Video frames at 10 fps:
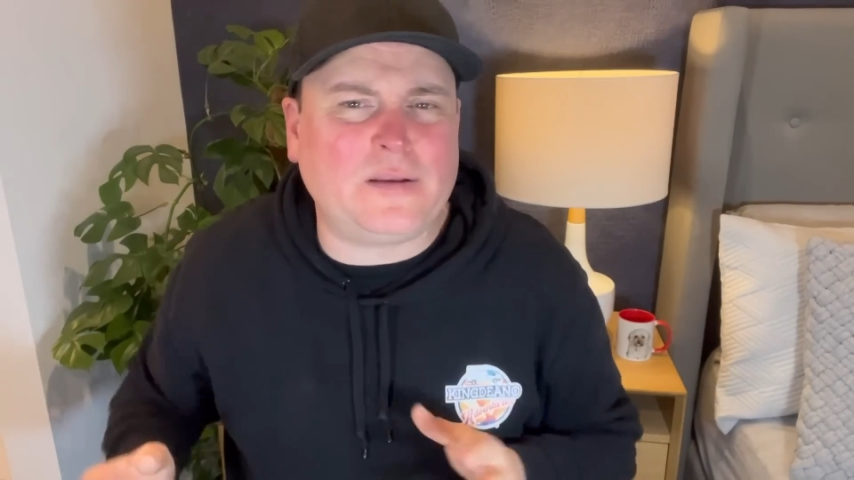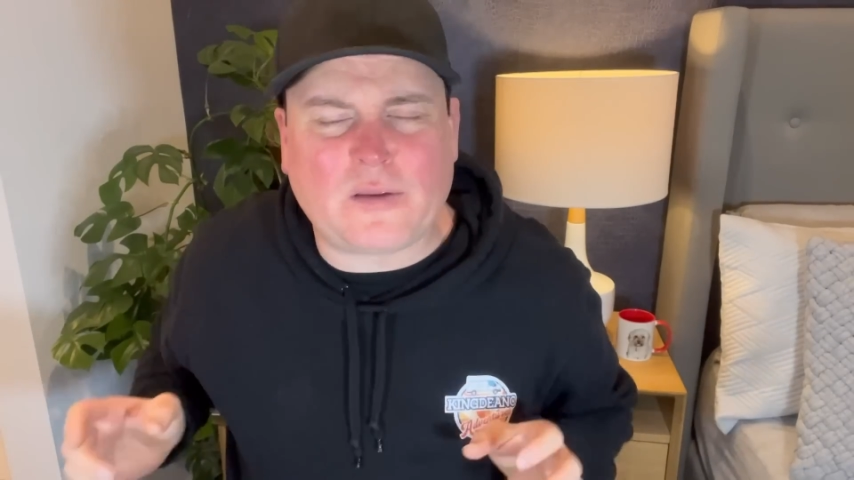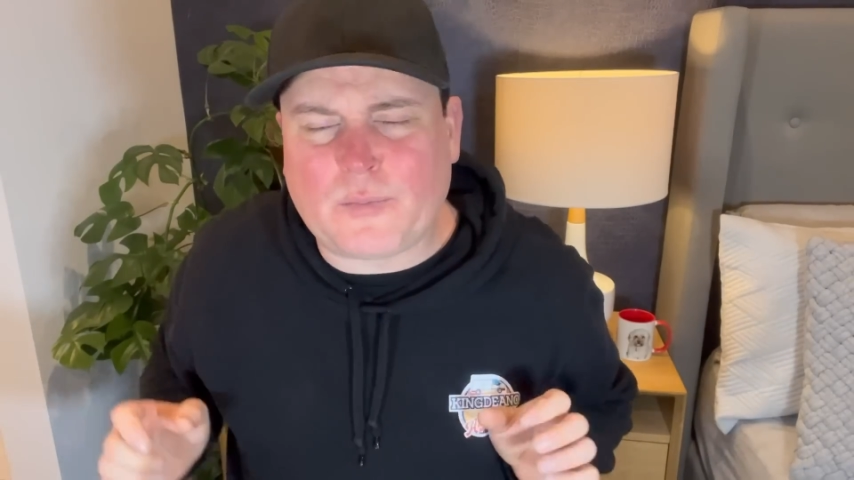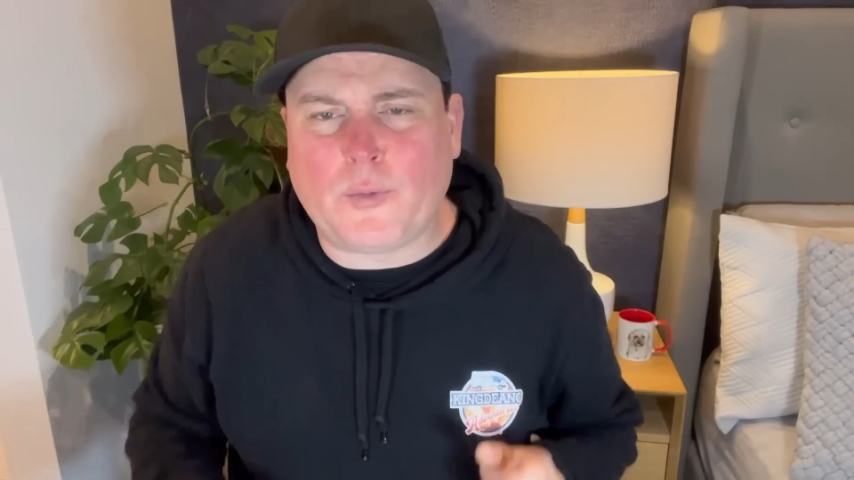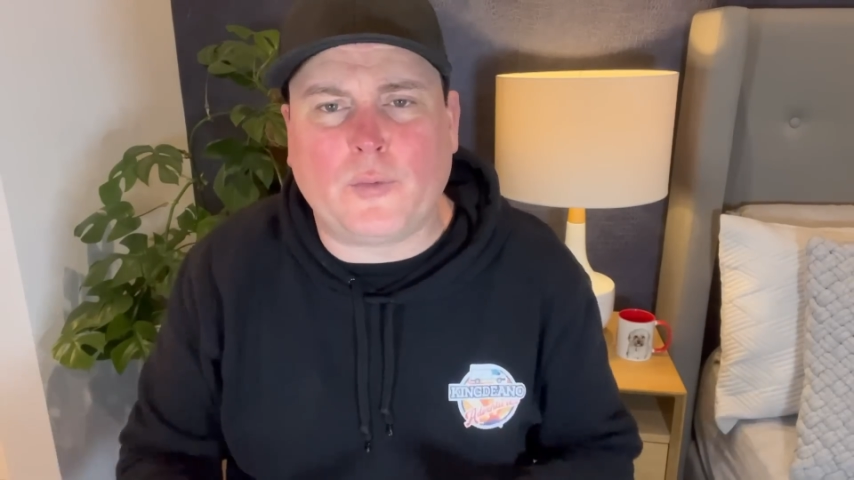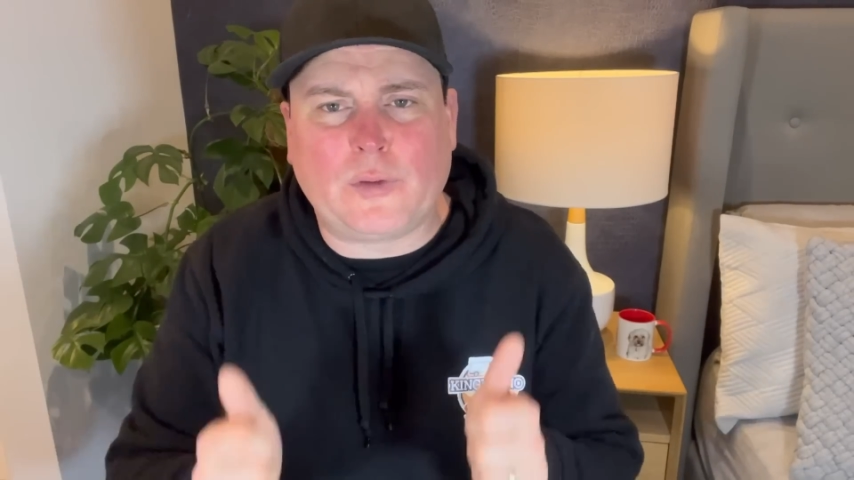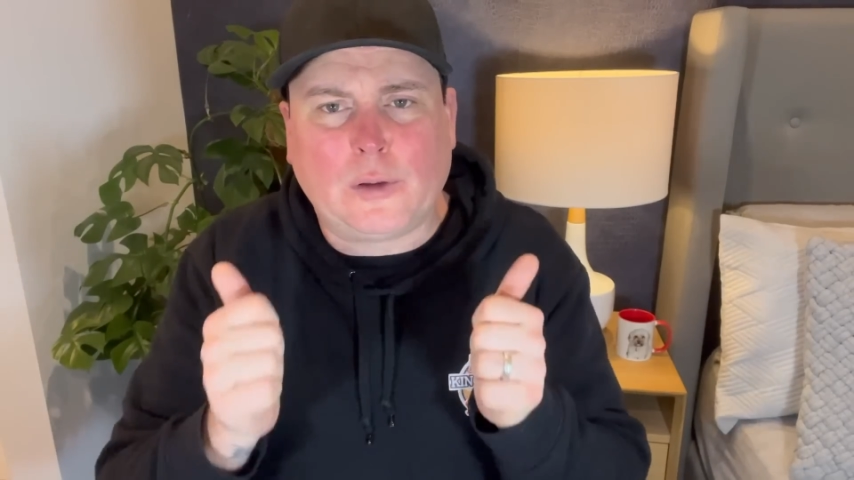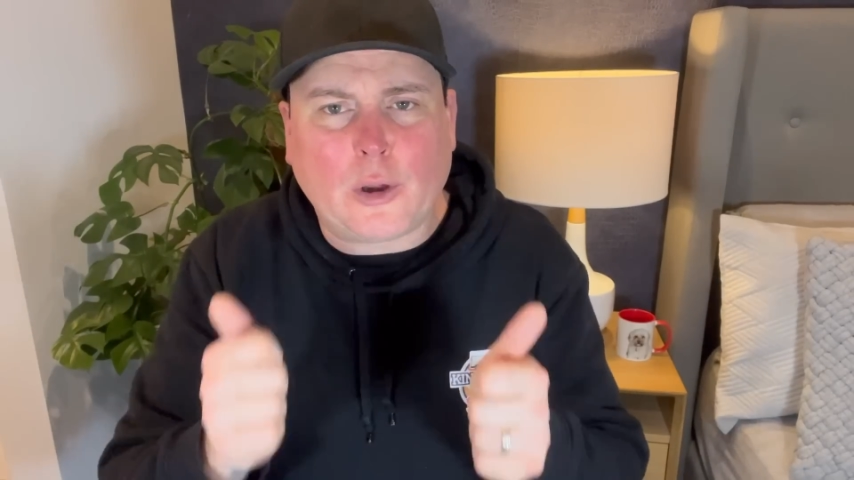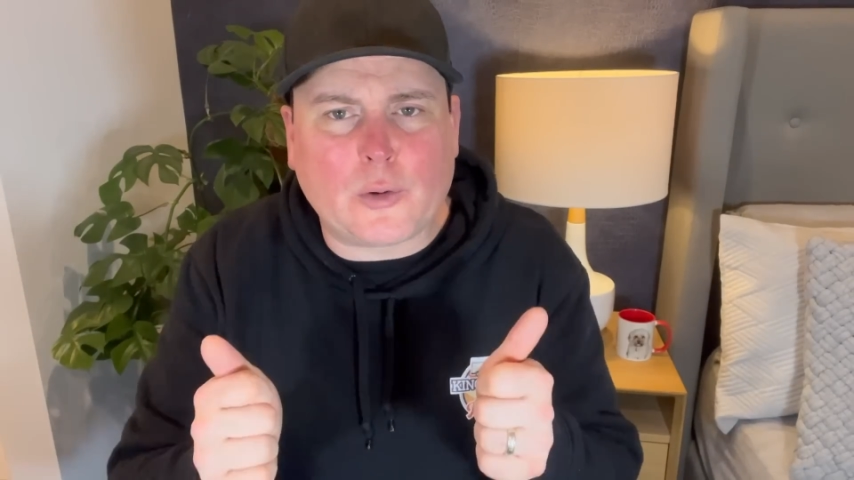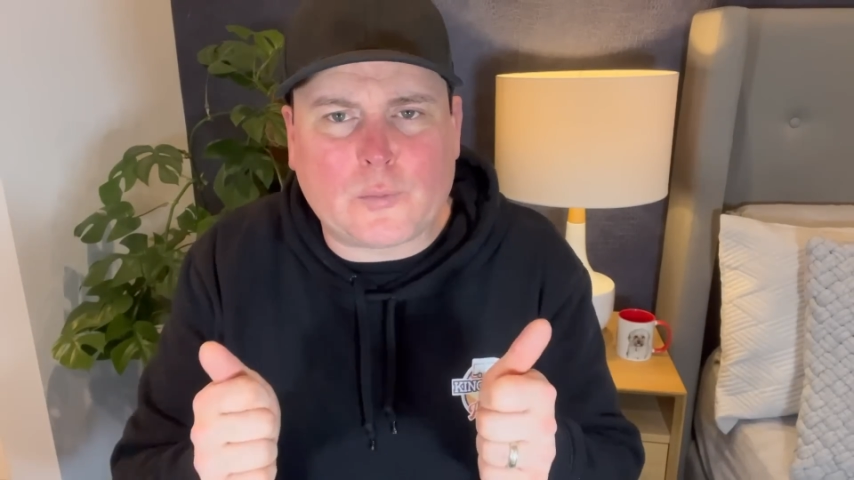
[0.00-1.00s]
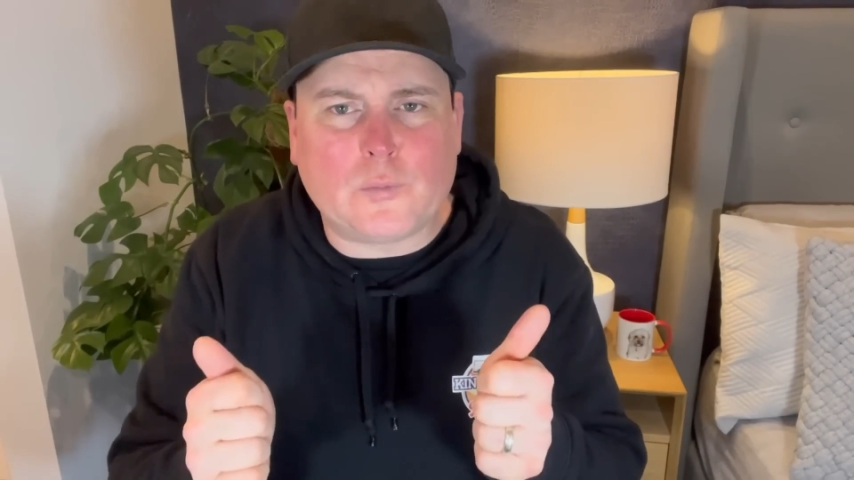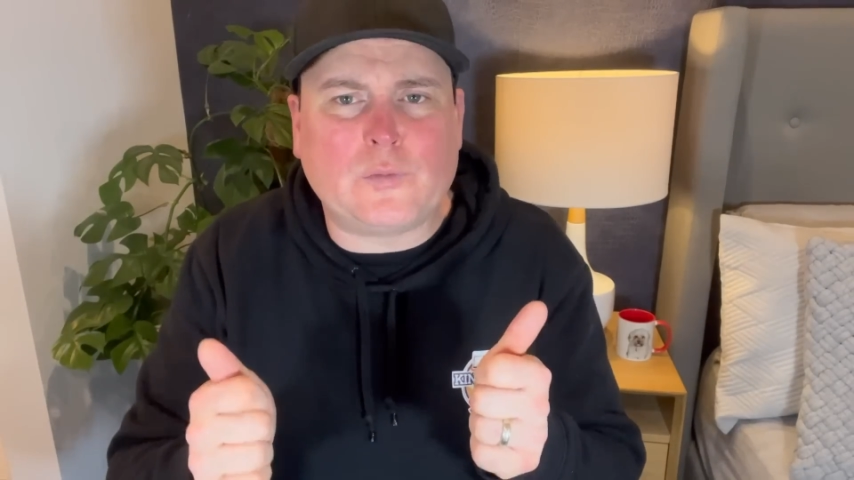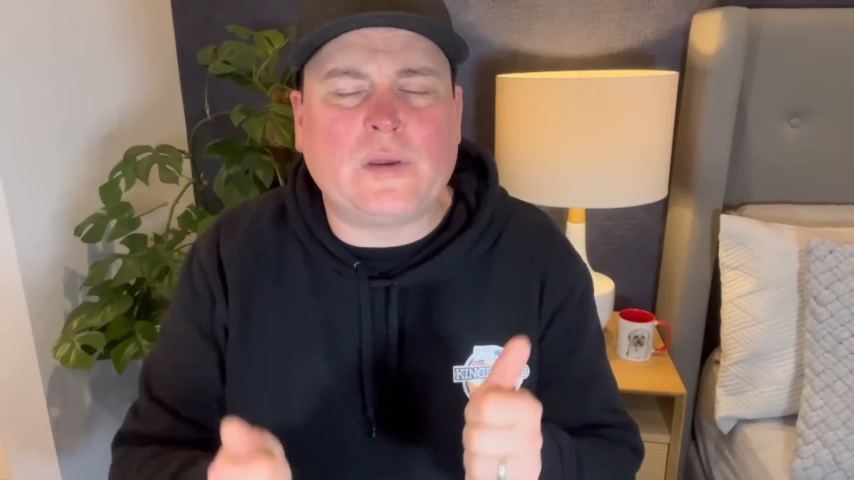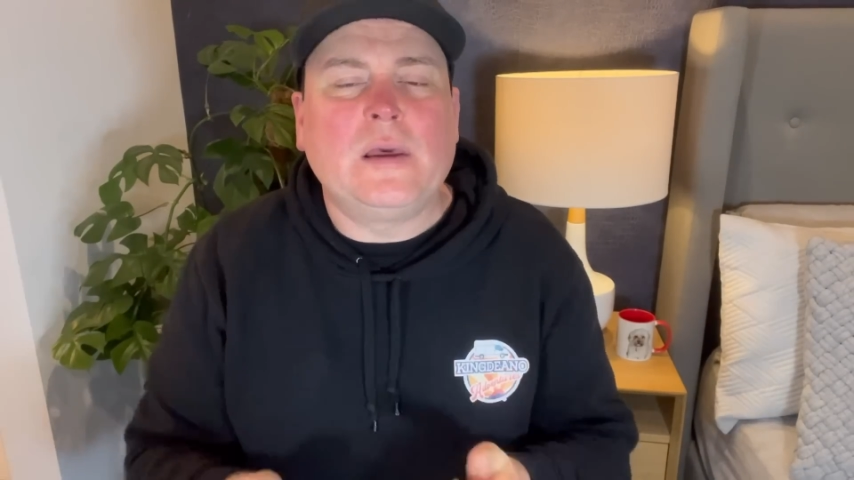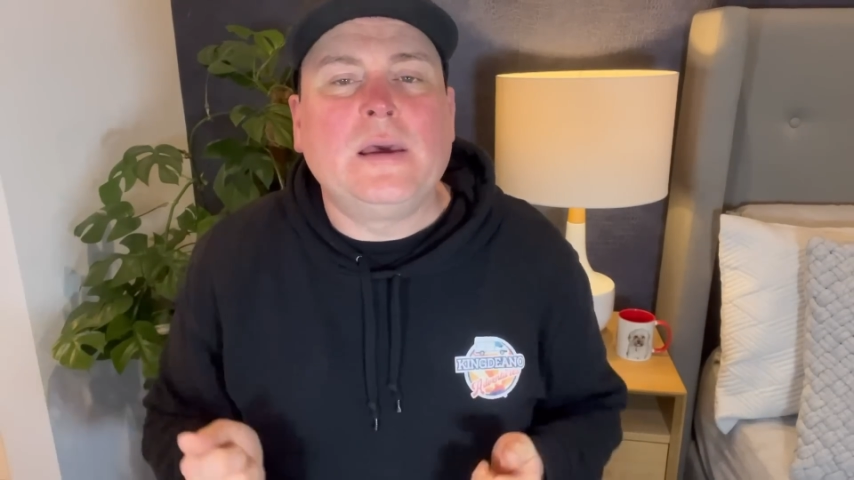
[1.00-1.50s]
to support the locals.